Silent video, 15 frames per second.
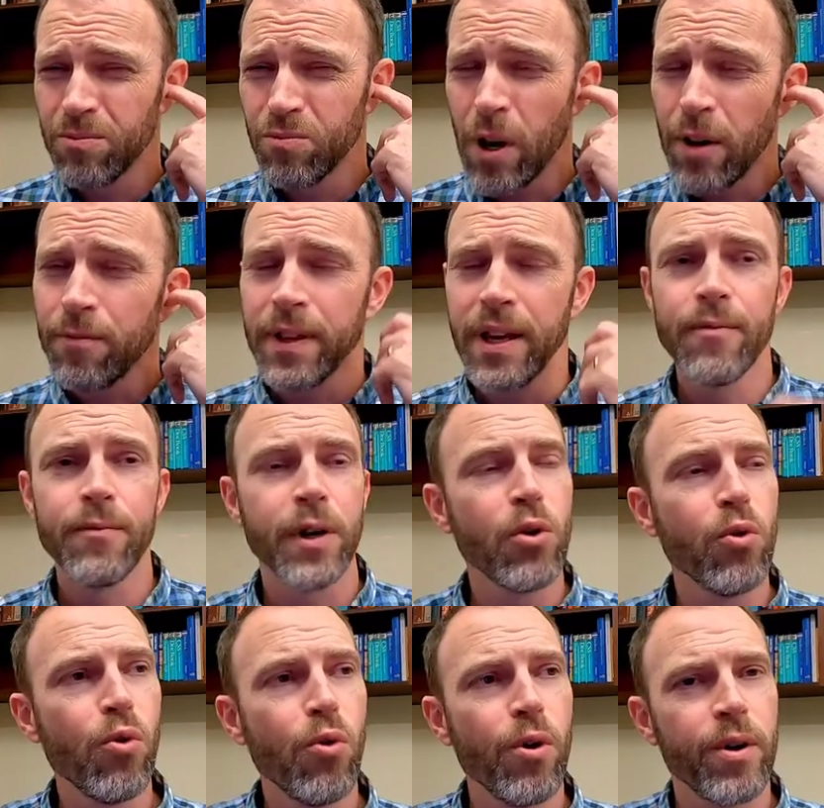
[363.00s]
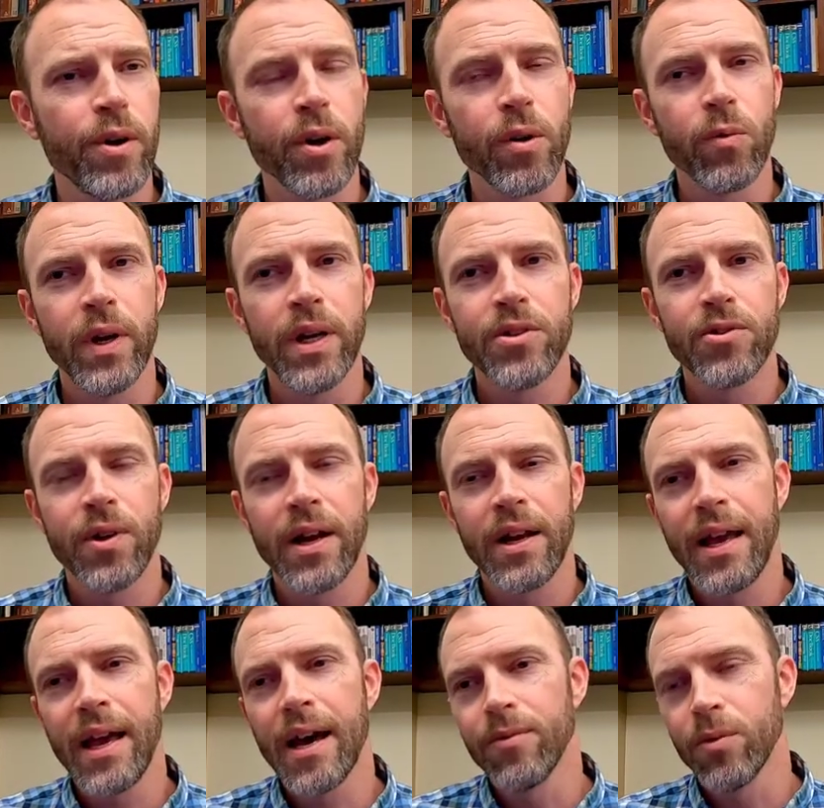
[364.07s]
roughly every quarter we try to
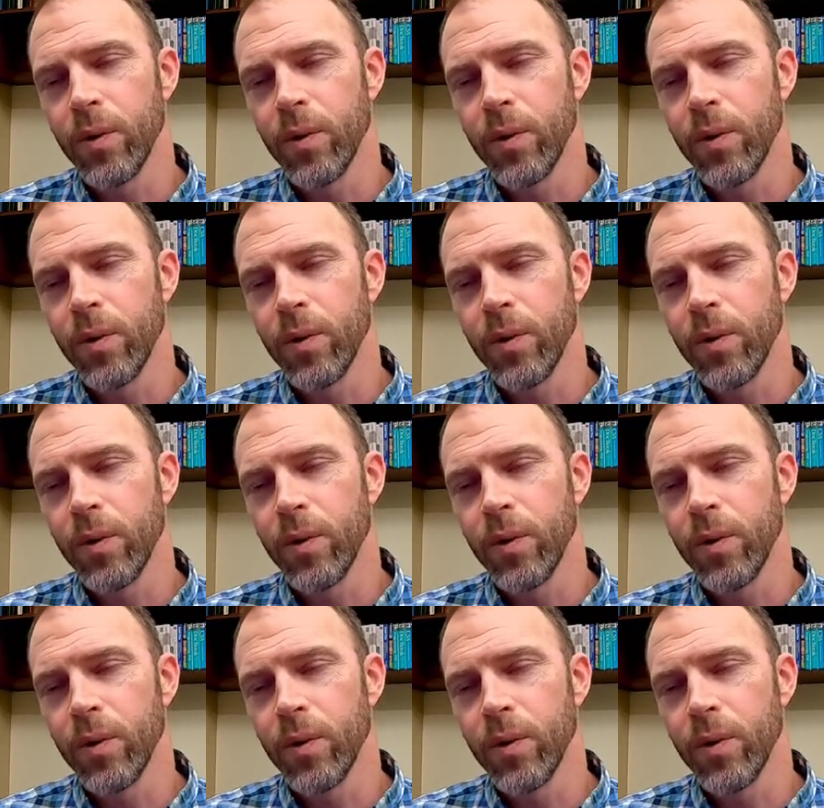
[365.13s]
have a